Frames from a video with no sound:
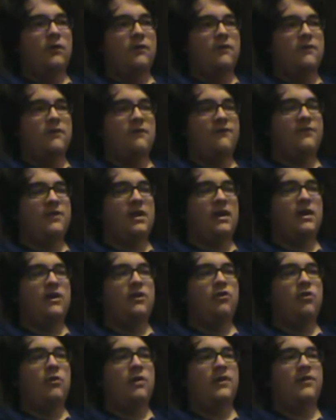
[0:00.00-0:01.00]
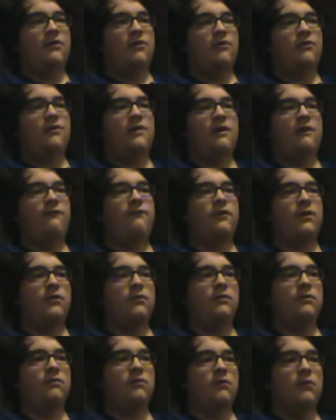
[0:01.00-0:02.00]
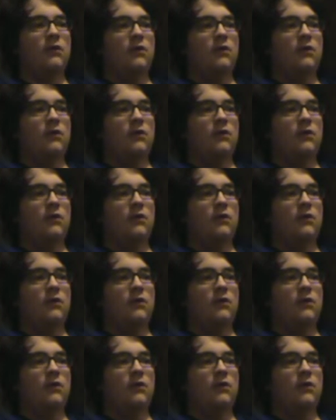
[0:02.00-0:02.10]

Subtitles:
stuff they can do on their cell phones,